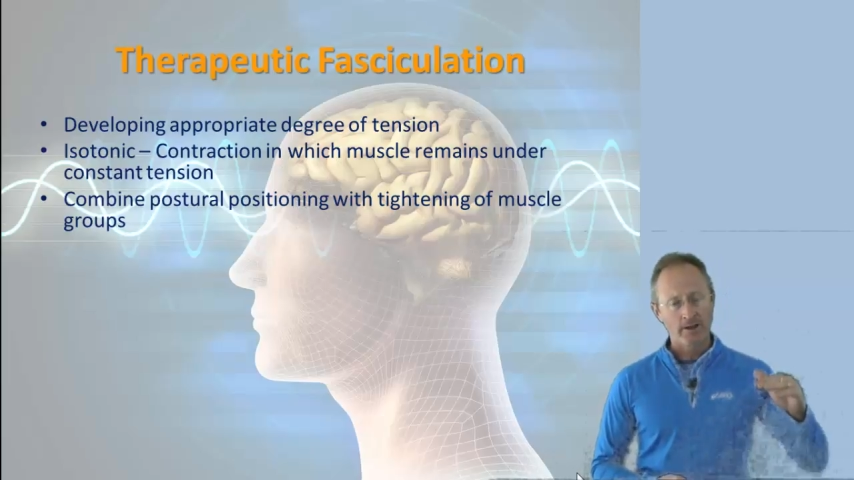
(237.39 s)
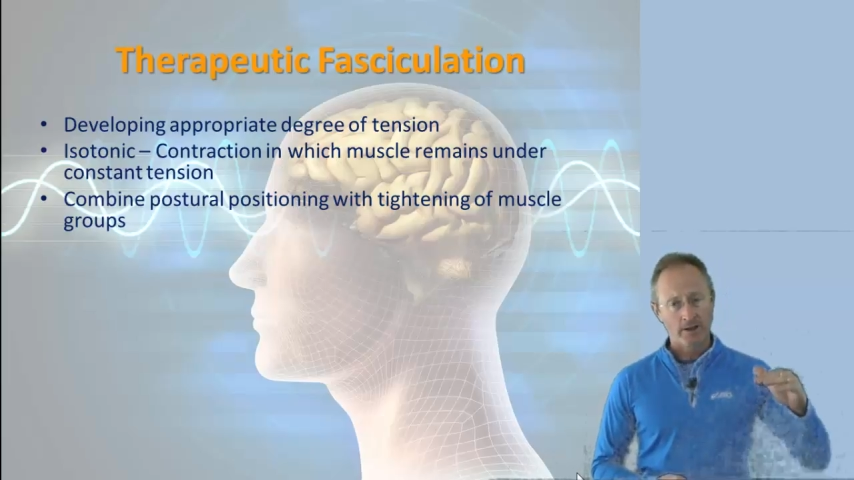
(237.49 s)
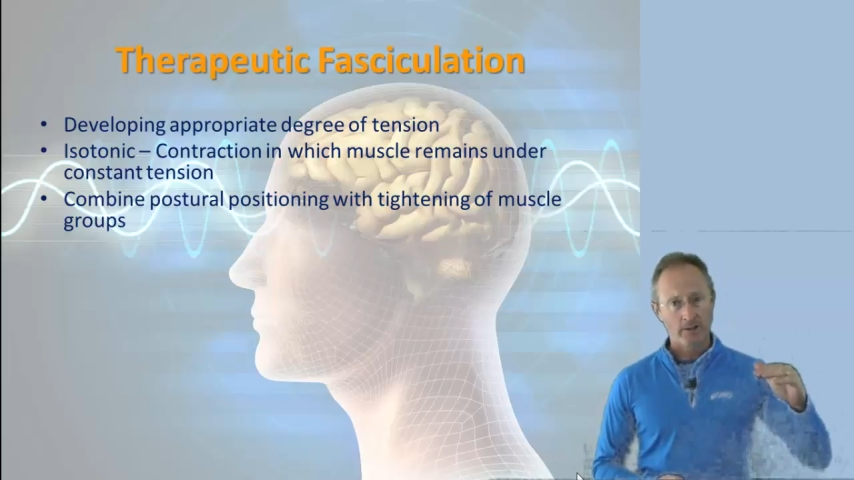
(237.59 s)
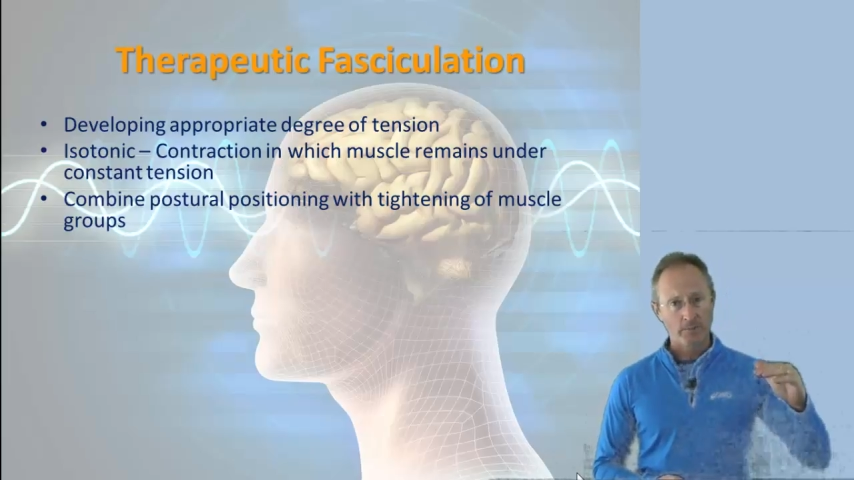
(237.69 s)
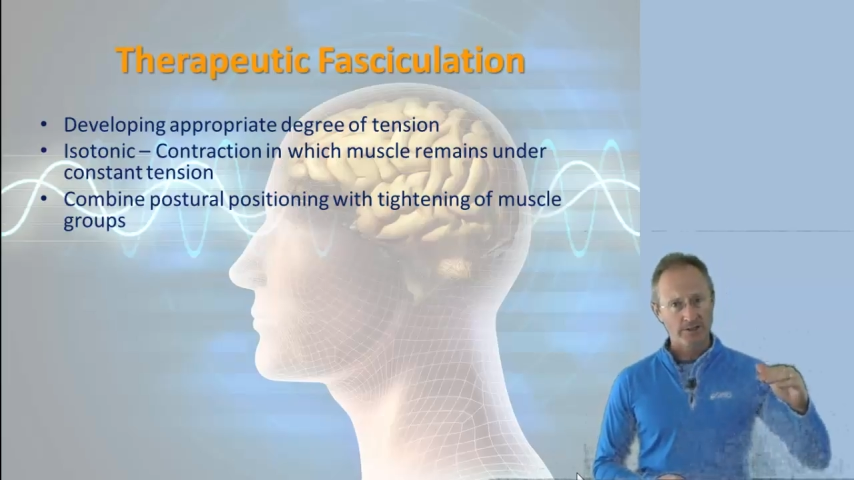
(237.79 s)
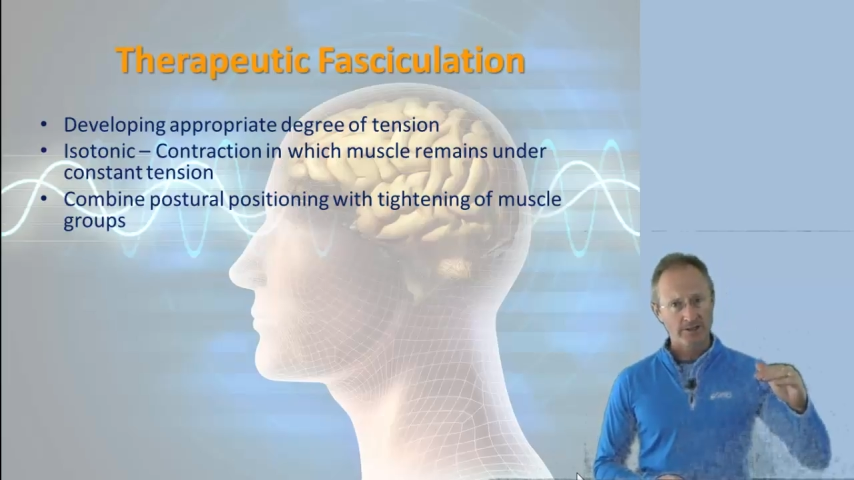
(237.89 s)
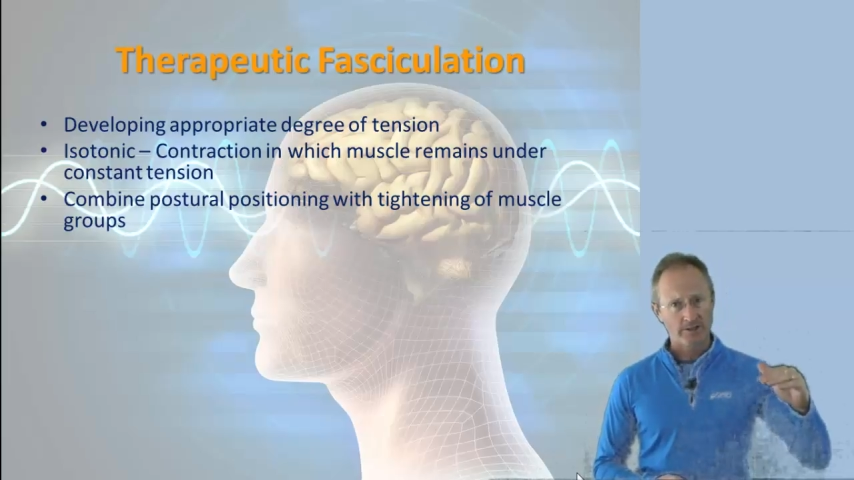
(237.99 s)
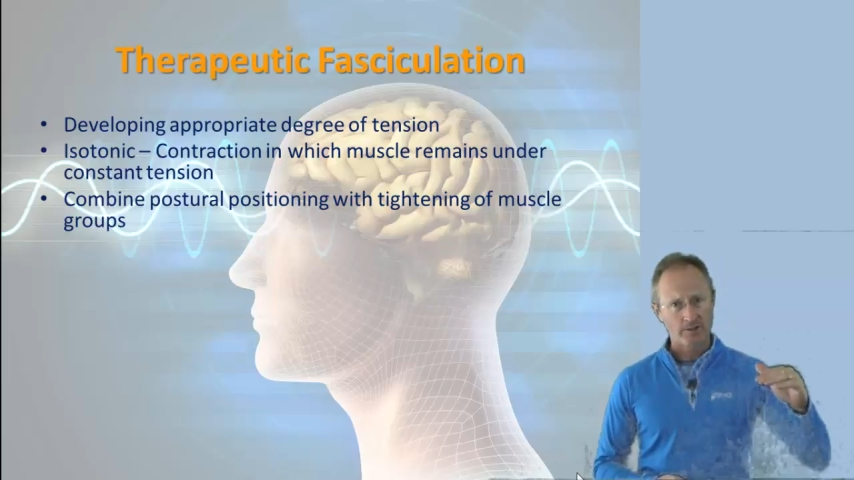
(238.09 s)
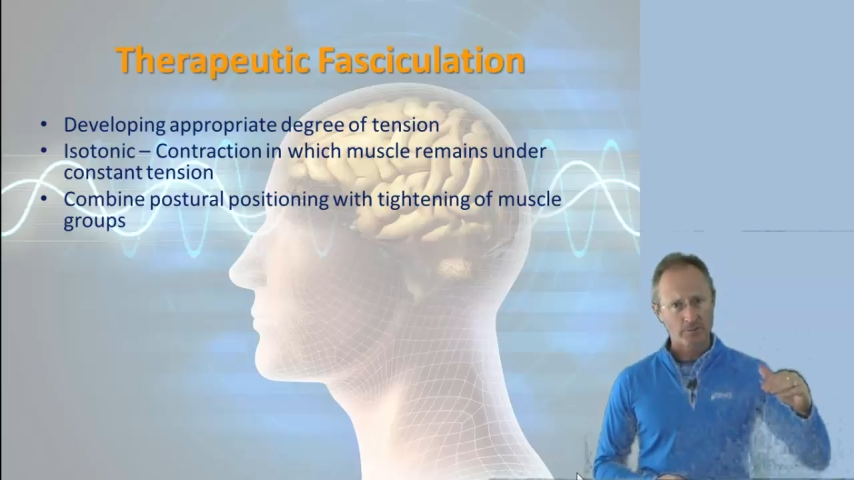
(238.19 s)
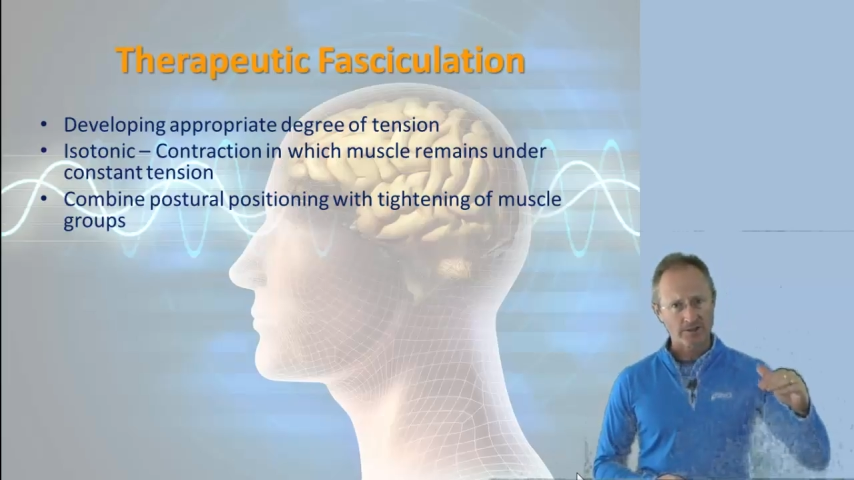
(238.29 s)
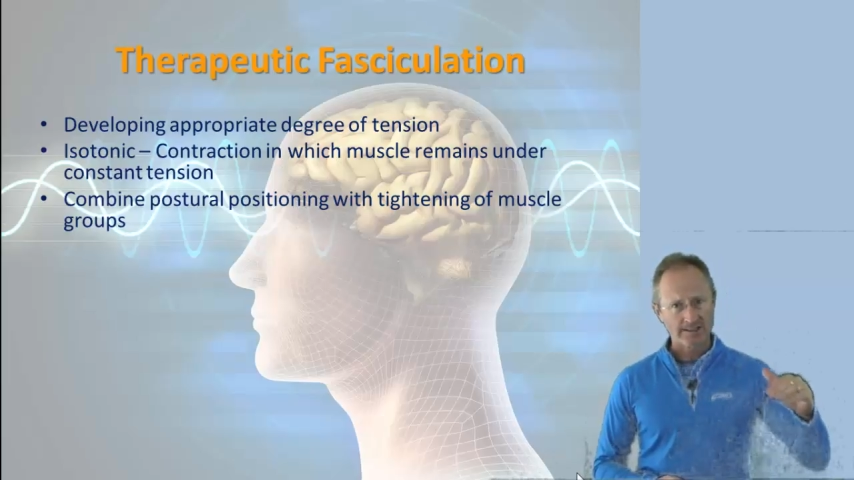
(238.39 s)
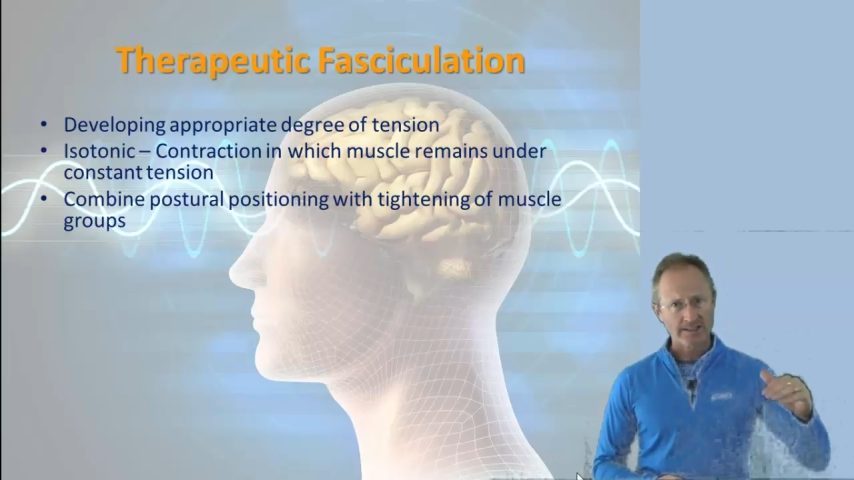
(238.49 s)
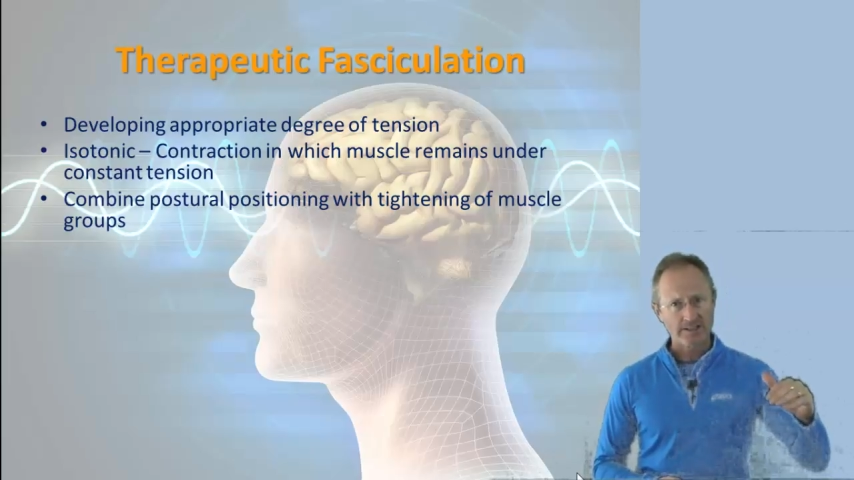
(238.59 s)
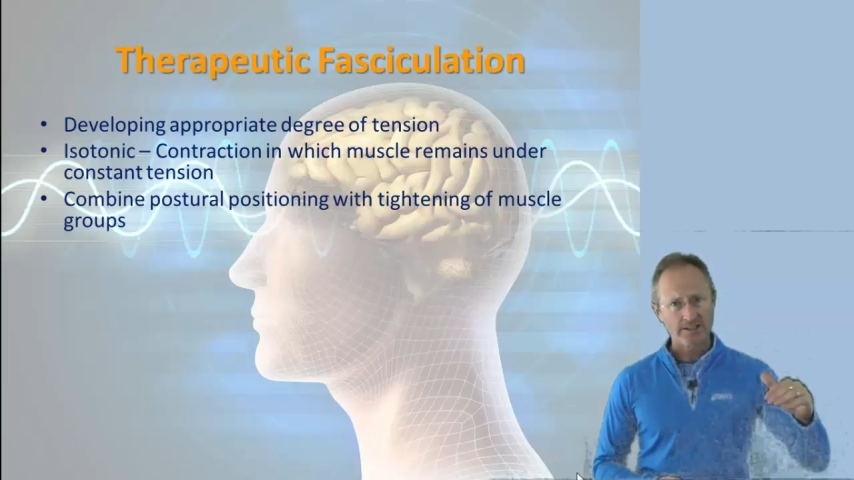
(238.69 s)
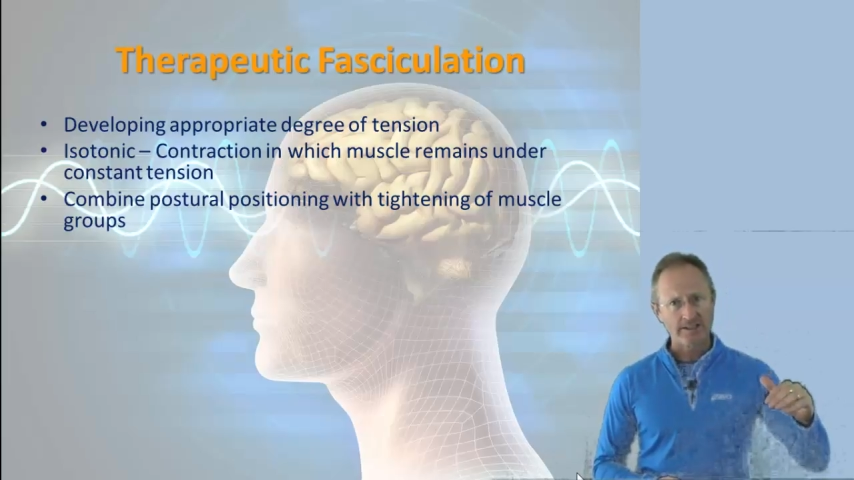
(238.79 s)
a particular
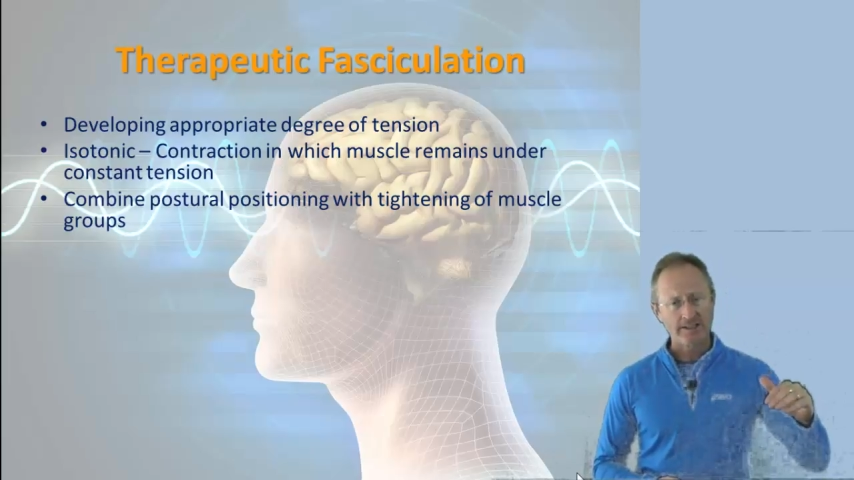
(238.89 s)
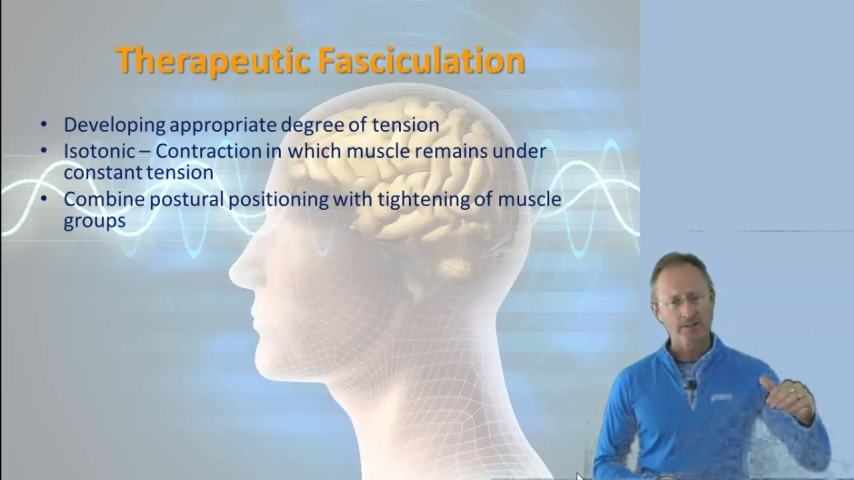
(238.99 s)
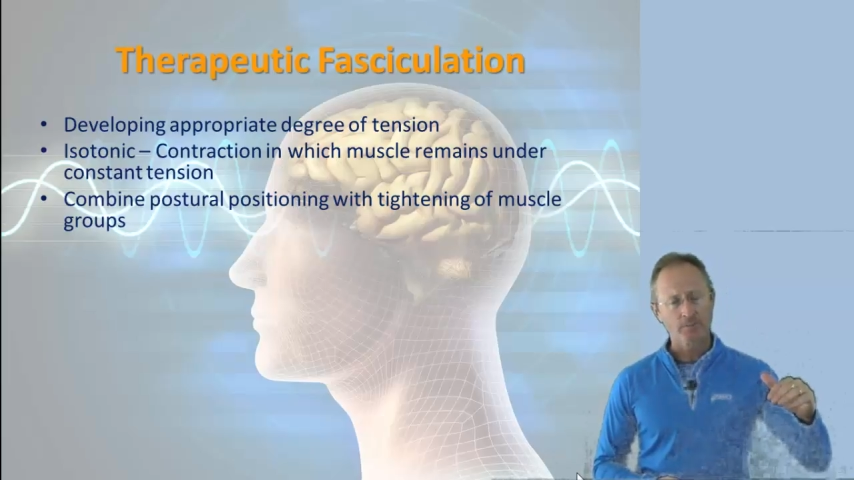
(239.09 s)
positioning,